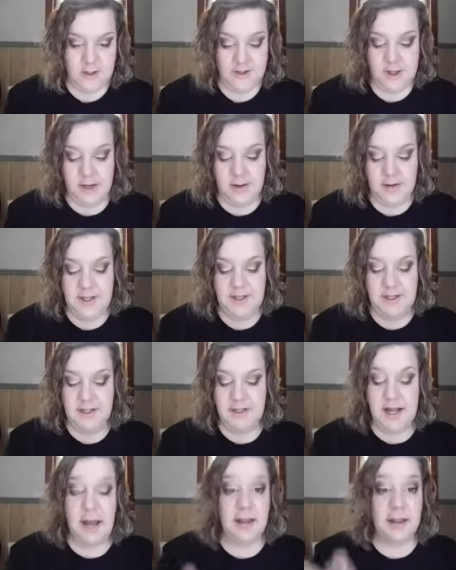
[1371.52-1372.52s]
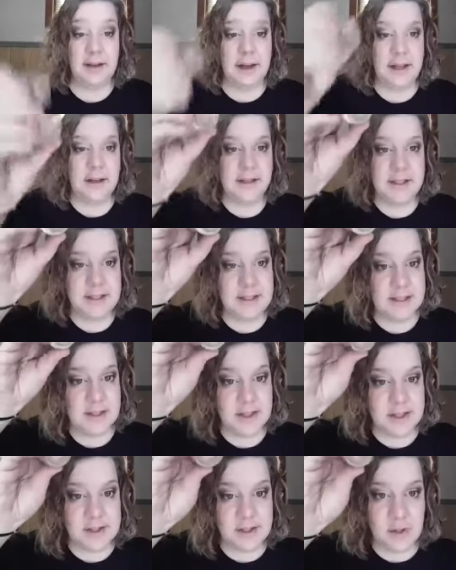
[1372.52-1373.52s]
So this is Elegant. This is
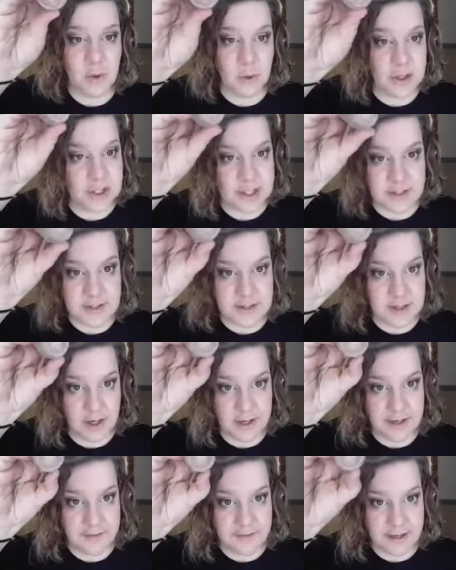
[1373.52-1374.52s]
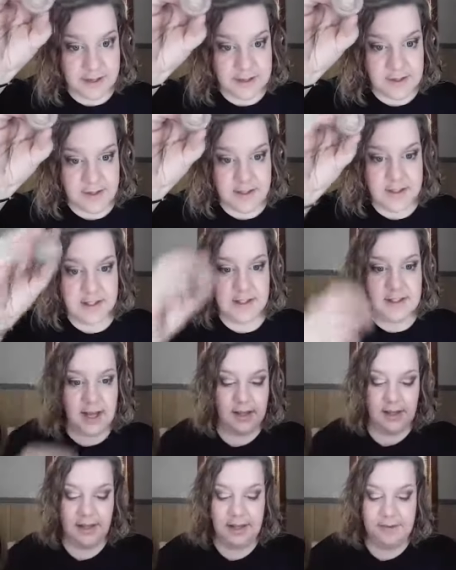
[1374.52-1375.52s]
just gorgeous on your face. So this is
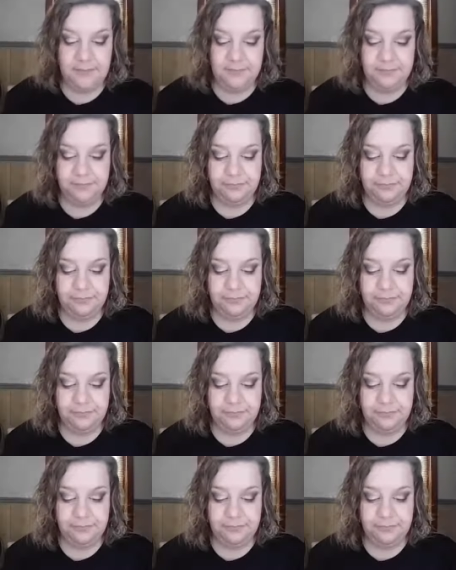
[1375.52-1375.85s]
Elegant.